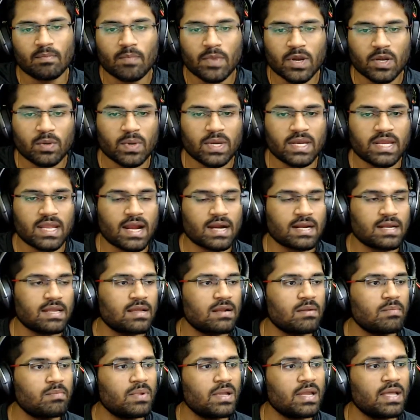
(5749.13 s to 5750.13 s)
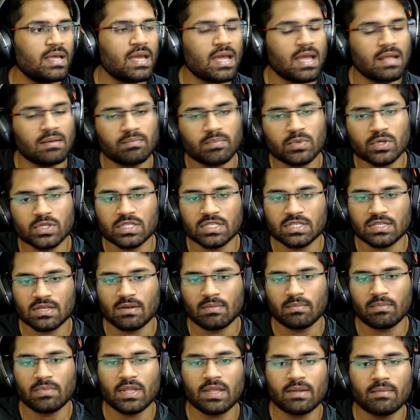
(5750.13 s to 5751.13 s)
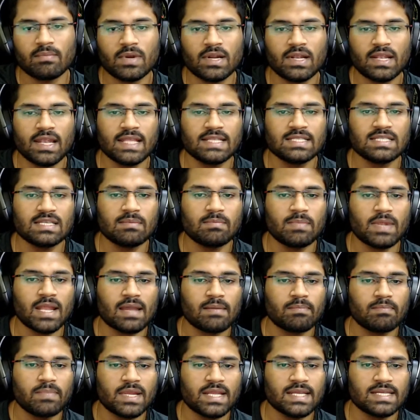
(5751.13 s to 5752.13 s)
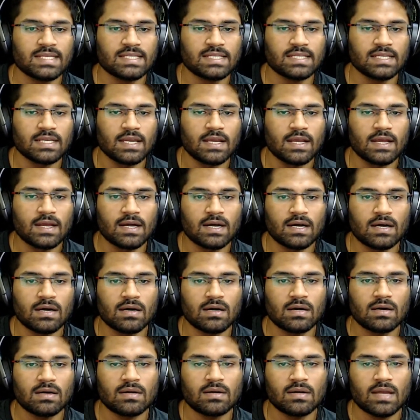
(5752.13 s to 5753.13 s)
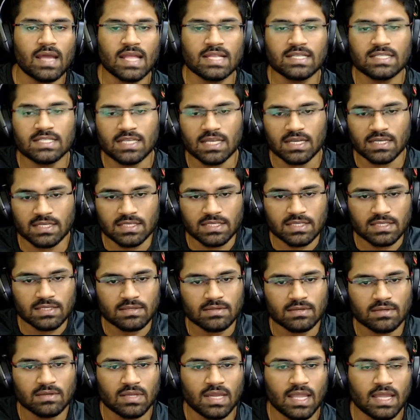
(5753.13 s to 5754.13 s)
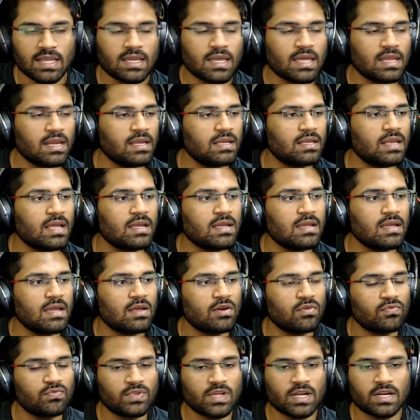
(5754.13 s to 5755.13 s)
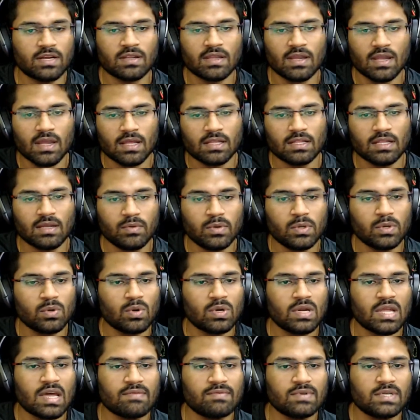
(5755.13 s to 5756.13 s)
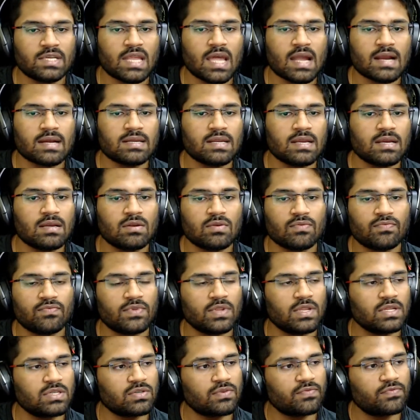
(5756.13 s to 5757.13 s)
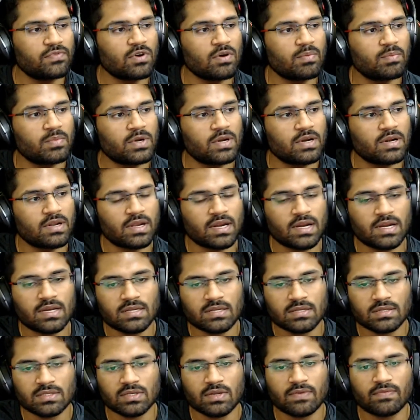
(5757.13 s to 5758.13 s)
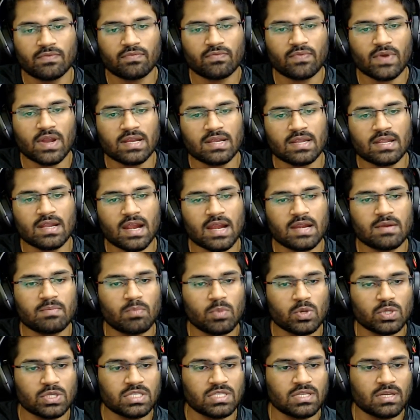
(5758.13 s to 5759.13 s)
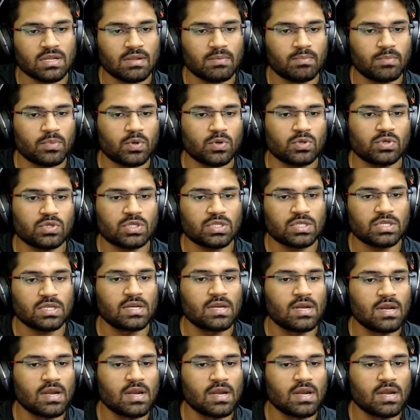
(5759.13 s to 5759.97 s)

between tactical play and positional play. But let's say black plays h6, taking care of that. Now you don't have a tactic to finish off your opponent, right? So you have to find the right positional approach,